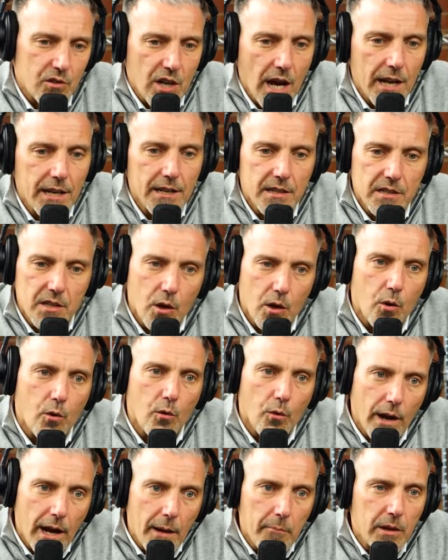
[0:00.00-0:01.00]
Johnnie is a
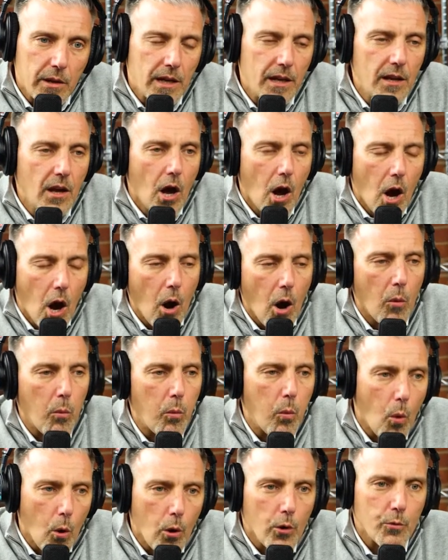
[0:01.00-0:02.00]
Grammy
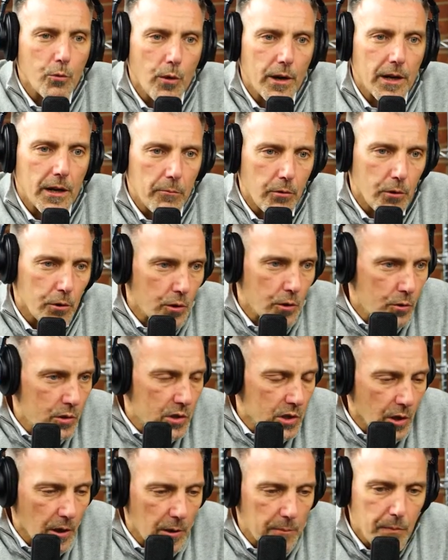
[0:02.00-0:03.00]
award winning
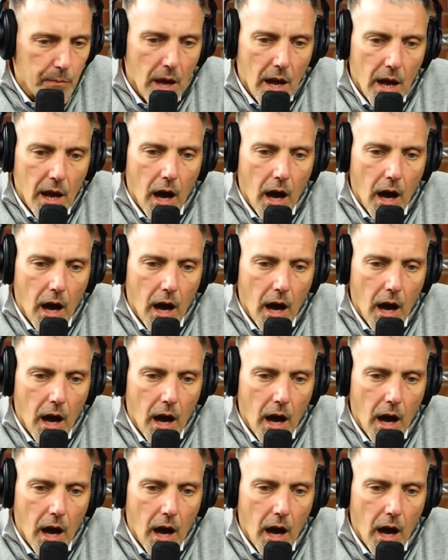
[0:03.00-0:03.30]
producer,